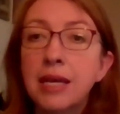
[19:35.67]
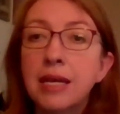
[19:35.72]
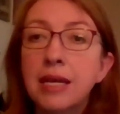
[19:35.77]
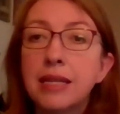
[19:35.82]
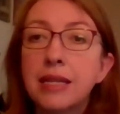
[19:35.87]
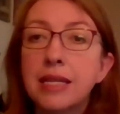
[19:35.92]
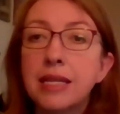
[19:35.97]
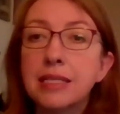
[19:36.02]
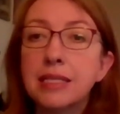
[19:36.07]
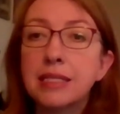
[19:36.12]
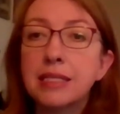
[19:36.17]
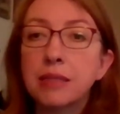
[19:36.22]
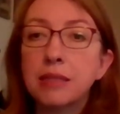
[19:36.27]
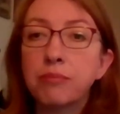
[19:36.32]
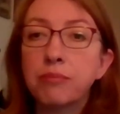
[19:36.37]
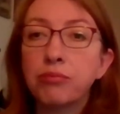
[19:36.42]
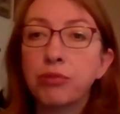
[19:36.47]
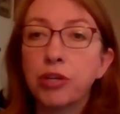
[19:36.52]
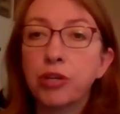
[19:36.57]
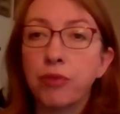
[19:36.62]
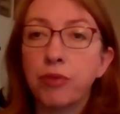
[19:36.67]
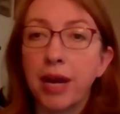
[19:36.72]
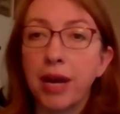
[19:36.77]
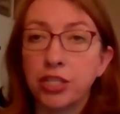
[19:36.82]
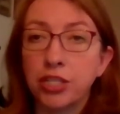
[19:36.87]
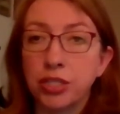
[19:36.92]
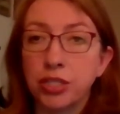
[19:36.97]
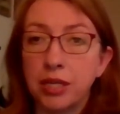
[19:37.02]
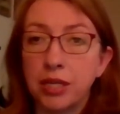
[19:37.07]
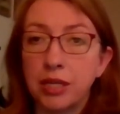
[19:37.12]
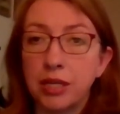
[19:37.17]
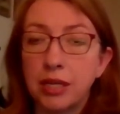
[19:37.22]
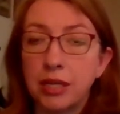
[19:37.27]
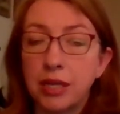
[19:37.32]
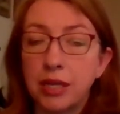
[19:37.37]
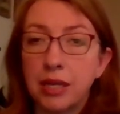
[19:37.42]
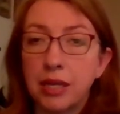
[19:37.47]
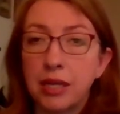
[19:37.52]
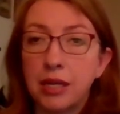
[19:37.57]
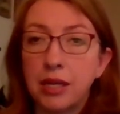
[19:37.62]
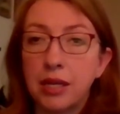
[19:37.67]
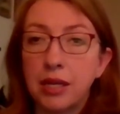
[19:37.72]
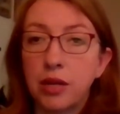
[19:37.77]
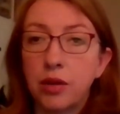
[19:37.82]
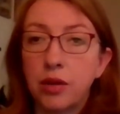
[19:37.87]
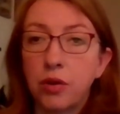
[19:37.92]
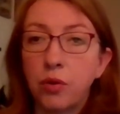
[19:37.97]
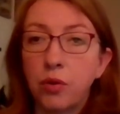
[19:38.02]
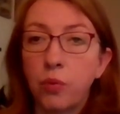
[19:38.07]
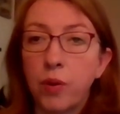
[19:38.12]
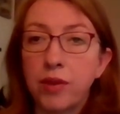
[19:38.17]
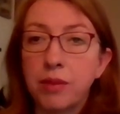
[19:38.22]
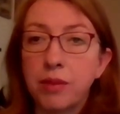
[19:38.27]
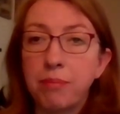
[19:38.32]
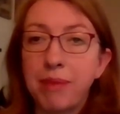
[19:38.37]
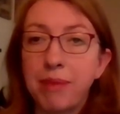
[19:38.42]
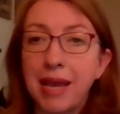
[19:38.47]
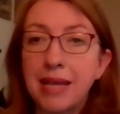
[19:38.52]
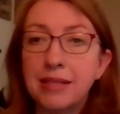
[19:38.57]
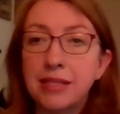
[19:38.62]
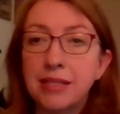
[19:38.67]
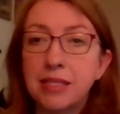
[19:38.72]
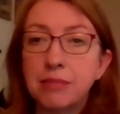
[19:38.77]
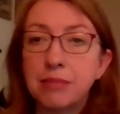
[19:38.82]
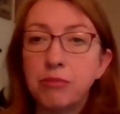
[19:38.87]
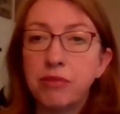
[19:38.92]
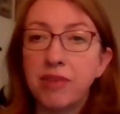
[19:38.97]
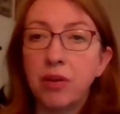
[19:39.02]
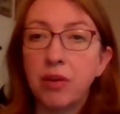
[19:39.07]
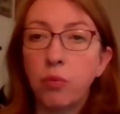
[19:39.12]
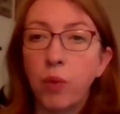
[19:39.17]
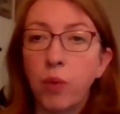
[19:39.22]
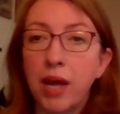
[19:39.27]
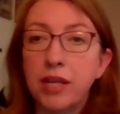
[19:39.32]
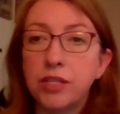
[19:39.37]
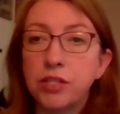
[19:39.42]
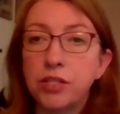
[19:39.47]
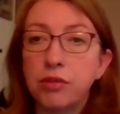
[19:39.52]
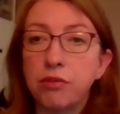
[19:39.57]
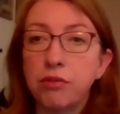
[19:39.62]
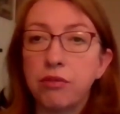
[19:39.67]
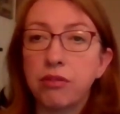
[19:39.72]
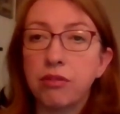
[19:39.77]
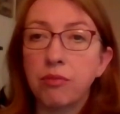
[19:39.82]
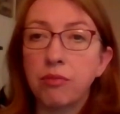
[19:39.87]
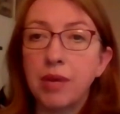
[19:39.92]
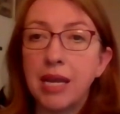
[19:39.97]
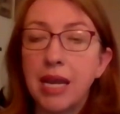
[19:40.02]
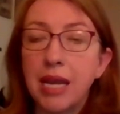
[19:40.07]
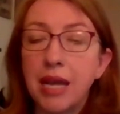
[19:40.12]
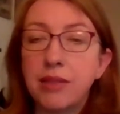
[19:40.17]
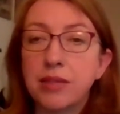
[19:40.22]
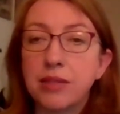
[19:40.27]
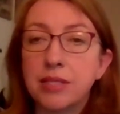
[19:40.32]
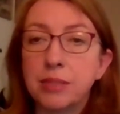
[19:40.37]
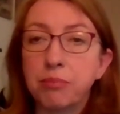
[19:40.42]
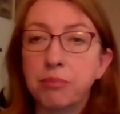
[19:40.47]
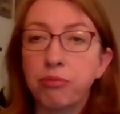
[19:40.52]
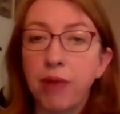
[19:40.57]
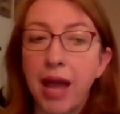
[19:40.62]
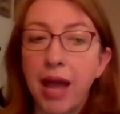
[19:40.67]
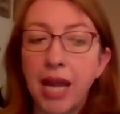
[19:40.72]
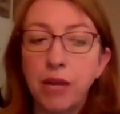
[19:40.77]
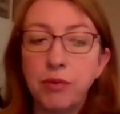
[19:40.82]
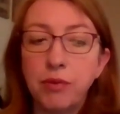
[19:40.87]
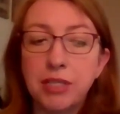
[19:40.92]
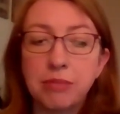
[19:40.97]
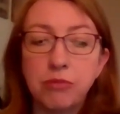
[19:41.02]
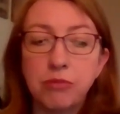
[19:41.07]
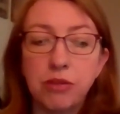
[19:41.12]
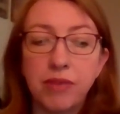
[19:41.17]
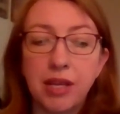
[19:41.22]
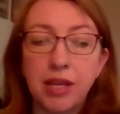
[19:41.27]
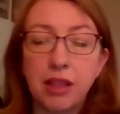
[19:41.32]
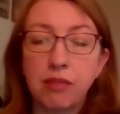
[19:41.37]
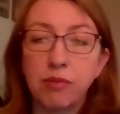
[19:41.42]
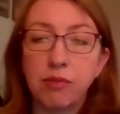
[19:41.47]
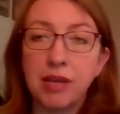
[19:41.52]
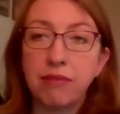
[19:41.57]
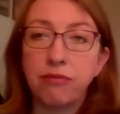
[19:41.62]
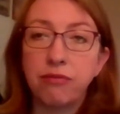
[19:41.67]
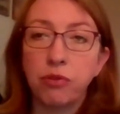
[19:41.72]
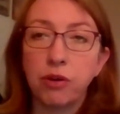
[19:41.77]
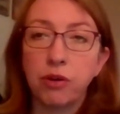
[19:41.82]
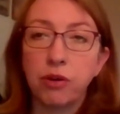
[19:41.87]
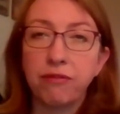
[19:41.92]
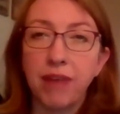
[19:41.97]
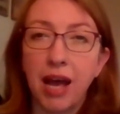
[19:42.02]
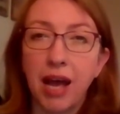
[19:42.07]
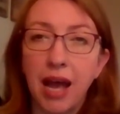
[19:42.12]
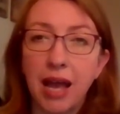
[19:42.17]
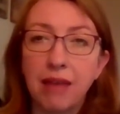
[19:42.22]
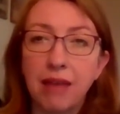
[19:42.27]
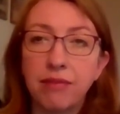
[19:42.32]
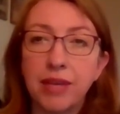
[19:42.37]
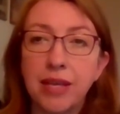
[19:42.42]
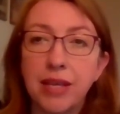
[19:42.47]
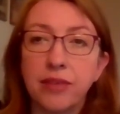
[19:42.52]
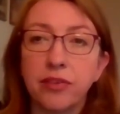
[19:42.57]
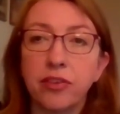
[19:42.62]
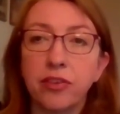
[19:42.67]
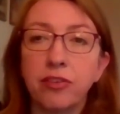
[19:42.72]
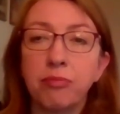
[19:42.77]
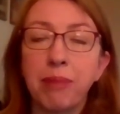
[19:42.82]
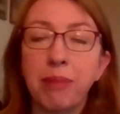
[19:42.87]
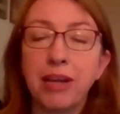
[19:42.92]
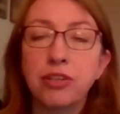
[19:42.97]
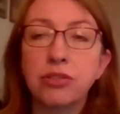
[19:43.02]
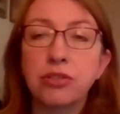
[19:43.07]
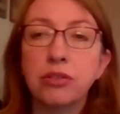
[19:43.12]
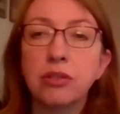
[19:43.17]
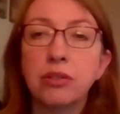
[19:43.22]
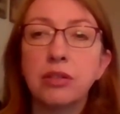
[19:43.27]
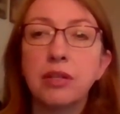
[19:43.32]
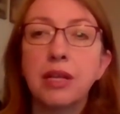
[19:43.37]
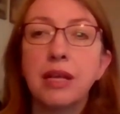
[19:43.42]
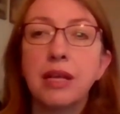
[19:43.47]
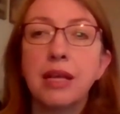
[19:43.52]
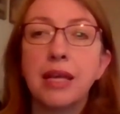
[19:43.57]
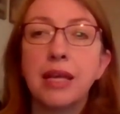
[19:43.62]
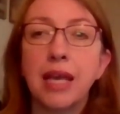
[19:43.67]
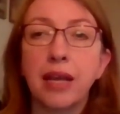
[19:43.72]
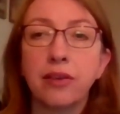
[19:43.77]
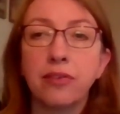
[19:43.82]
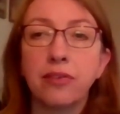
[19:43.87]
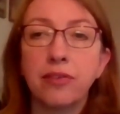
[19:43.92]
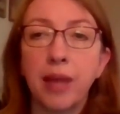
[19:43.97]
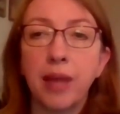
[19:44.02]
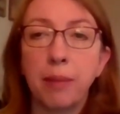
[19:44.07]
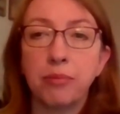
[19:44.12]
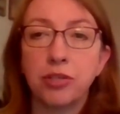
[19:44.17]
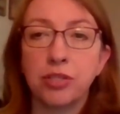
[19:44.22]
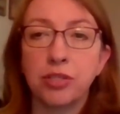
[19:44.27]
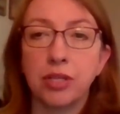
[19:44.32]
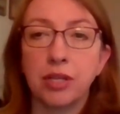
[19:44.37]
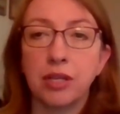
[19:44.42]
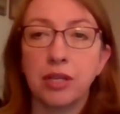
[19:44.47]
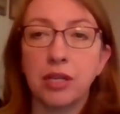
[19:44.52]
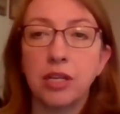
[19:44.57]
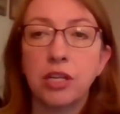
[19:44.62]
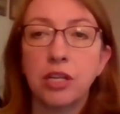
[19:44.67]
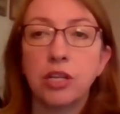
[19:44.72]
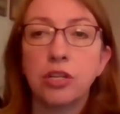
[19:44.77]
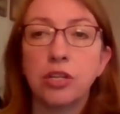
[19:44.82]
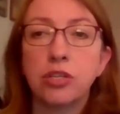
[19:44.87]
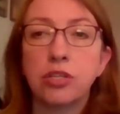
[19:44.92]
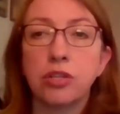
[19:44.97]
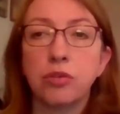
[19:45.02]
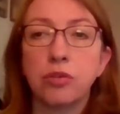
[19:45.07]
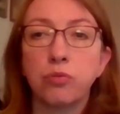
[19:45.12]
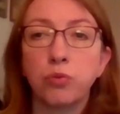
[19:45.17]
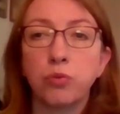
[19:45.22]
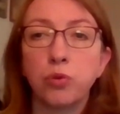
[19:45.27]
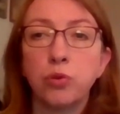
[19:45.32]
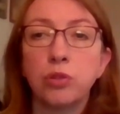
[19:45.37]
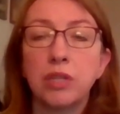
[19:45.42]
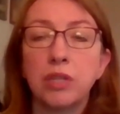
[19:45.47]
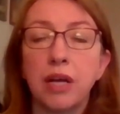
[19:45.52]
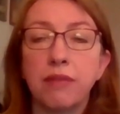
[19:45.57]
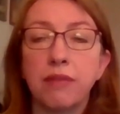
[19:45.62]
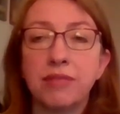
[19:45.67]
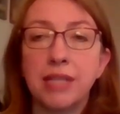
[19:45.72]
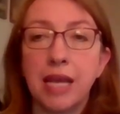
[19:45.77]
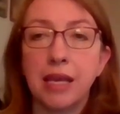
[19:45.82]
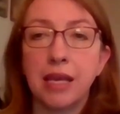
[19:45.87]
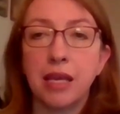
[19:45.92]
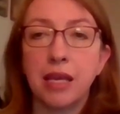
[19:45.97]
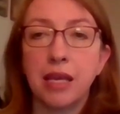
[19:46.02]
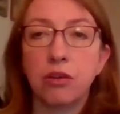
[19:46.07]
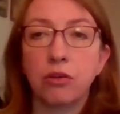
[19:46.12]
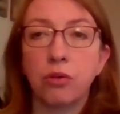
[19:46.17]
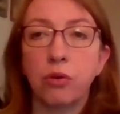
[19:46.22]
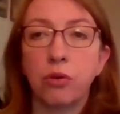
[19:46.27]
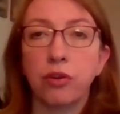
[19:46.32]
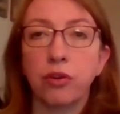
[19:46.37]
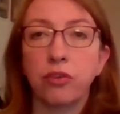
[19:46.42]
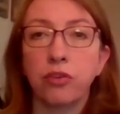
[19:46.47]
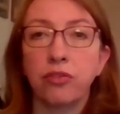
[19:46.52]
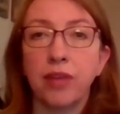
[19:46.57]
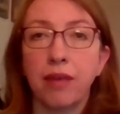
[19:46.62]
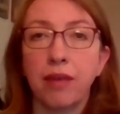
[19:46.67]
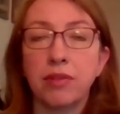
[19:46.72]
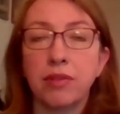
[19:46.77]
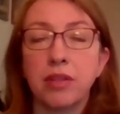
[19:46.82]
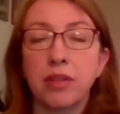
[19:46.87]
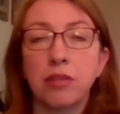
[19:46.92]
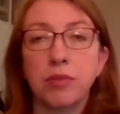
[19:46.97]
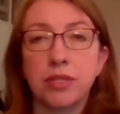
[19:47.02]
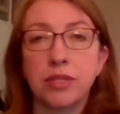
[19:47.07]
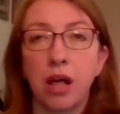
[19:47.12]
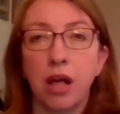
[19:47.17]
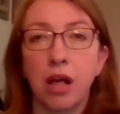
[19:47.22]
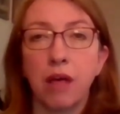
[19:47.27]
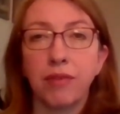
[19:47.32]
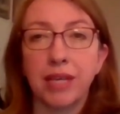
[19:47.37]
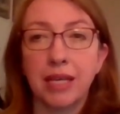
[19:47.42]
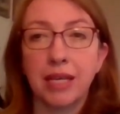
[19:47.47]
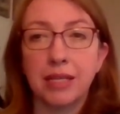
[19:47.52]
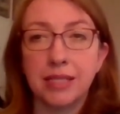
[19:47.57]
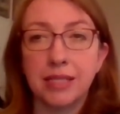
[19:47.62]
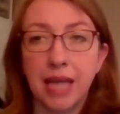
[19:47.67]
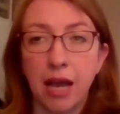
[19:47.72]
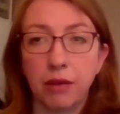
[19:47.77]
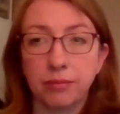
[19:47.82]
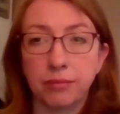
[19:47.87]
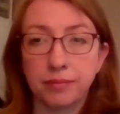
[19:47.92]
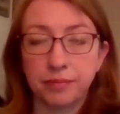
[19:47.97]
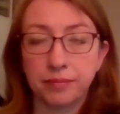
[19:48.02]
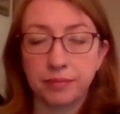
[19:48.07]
This progression, where the bass is moving 1, 2, 3, and the soprano is moving 3, 4, 5, is a special exception to the rule of taking your chordal seventh and resolving it down.